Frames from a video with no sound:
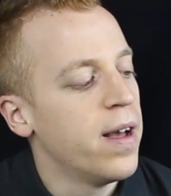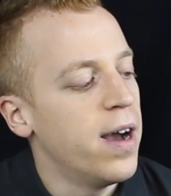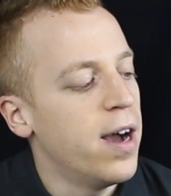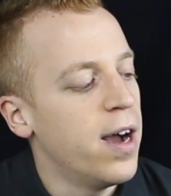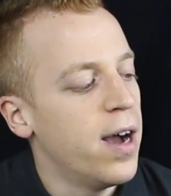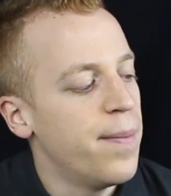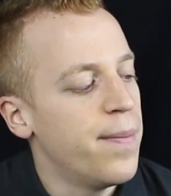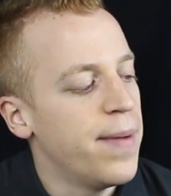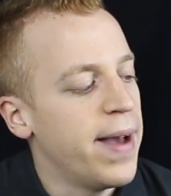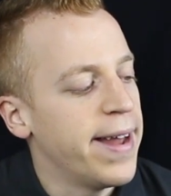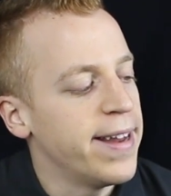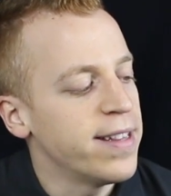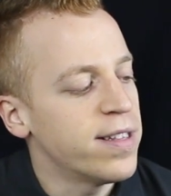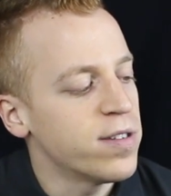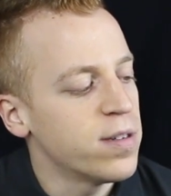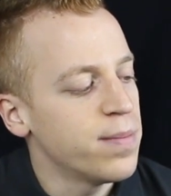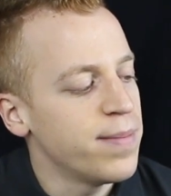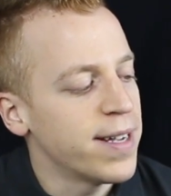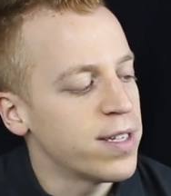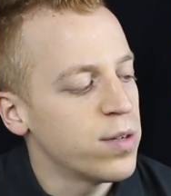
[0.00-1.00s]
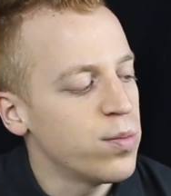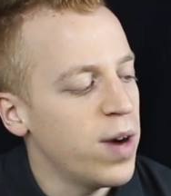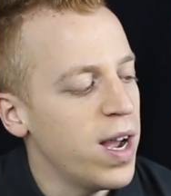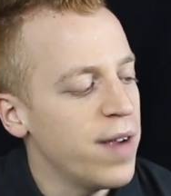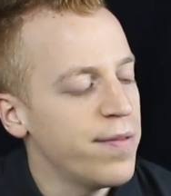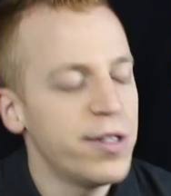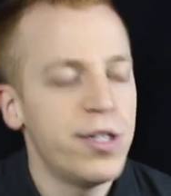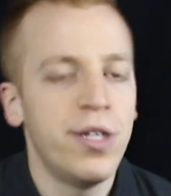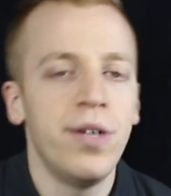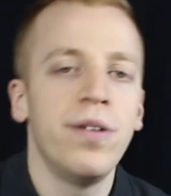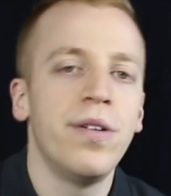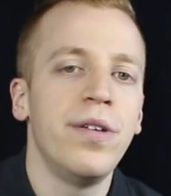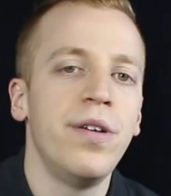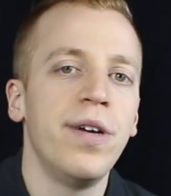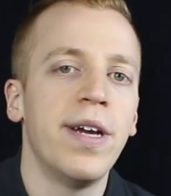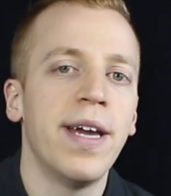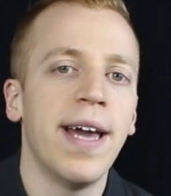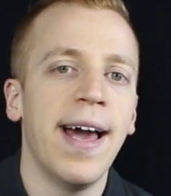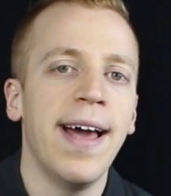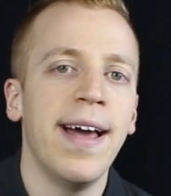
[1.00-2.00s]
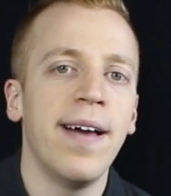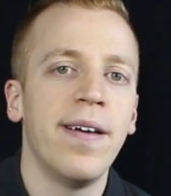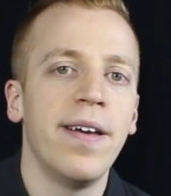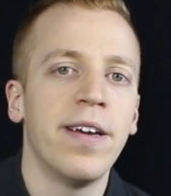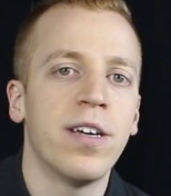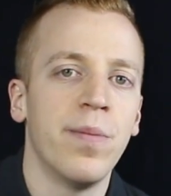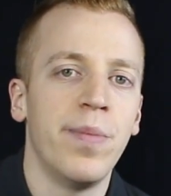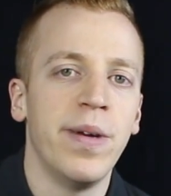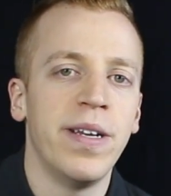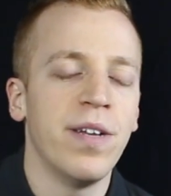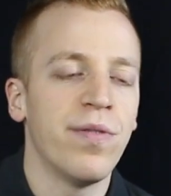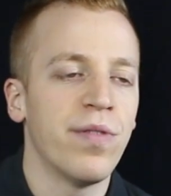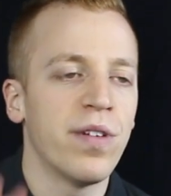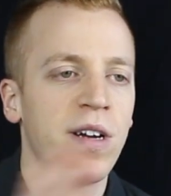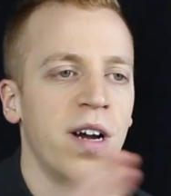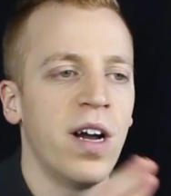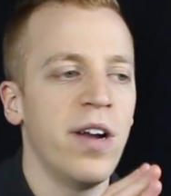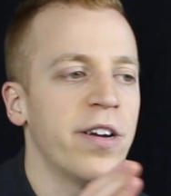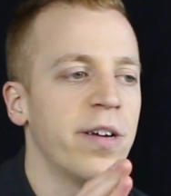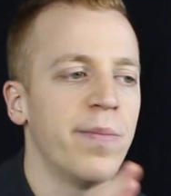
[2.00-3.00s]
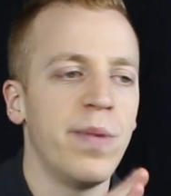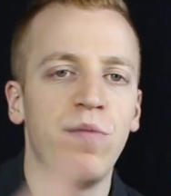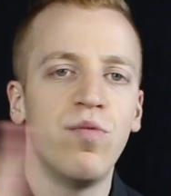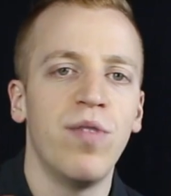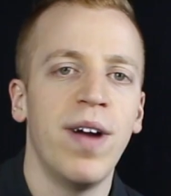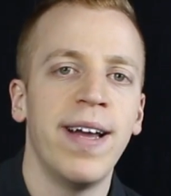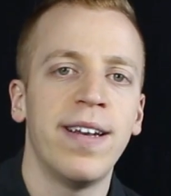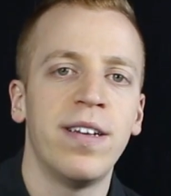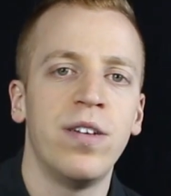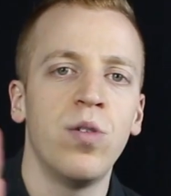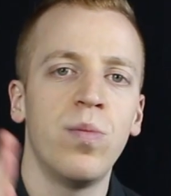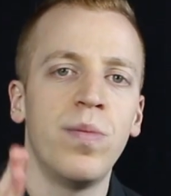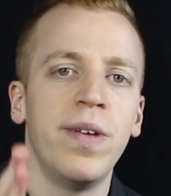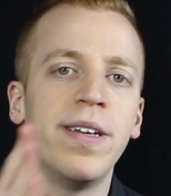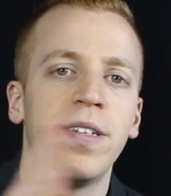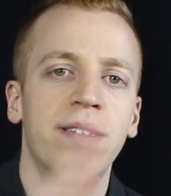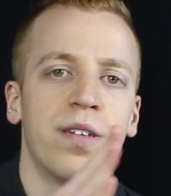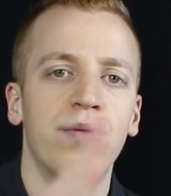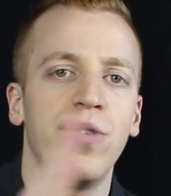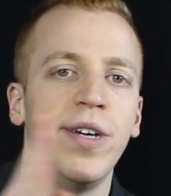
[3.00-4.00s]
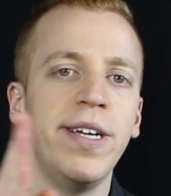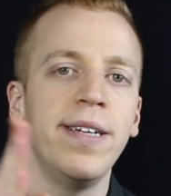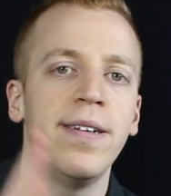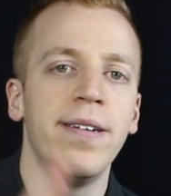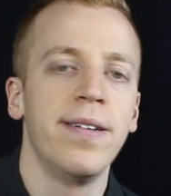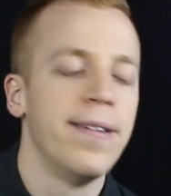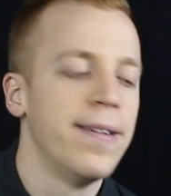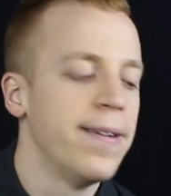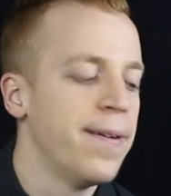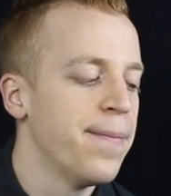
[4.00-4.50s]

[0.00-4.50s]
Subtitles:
And it doesn't matter whatever tuner you get, it could be a different colour, it could be red, normally it's green.